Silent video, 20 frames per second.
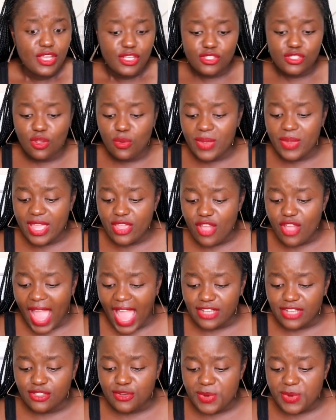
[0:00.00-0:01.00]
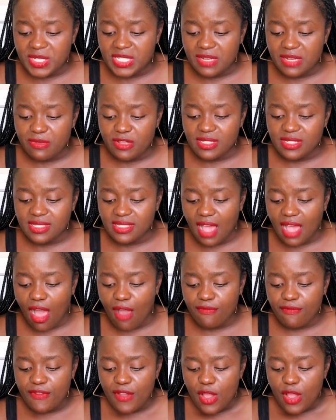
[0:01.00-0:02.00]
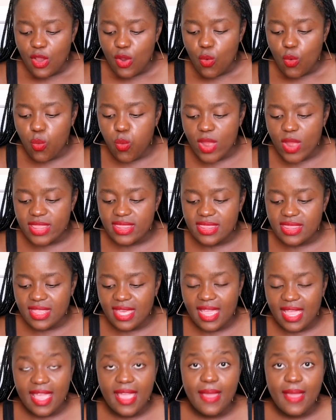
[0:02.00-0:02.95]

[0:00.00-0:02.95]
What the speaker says: So you had to redeem yourself with